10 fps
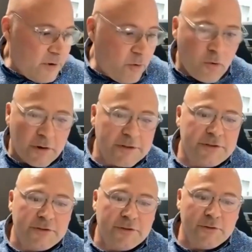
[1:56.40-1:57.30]
or
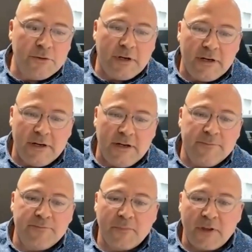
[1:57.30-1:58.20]
to
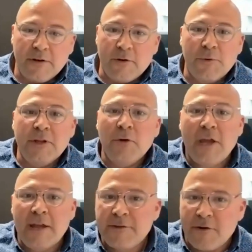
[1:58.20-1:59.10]

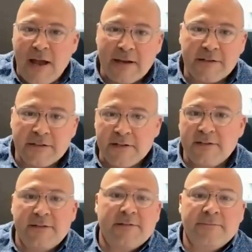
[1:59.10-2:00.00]
relocate their
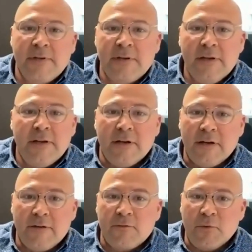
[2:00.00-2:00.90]
access
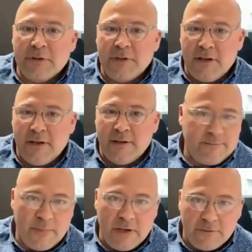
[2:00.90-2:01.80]
from what they
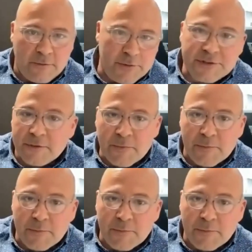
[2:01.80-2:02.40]
may have originally